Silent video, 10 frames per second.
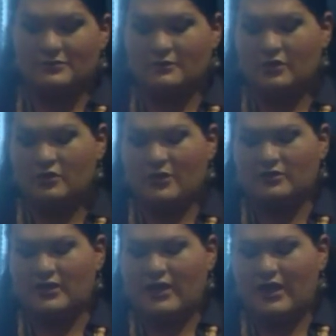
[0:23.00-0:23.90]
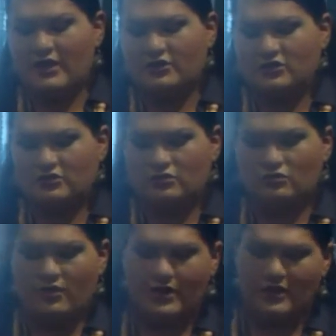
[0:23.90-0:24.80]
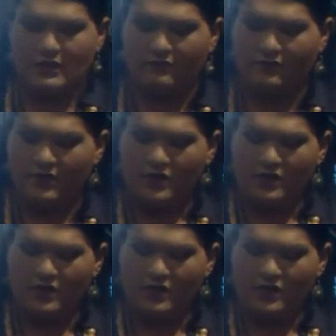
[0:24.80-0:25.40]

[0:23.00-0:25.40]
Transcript: I'm speaking about, that I actually do have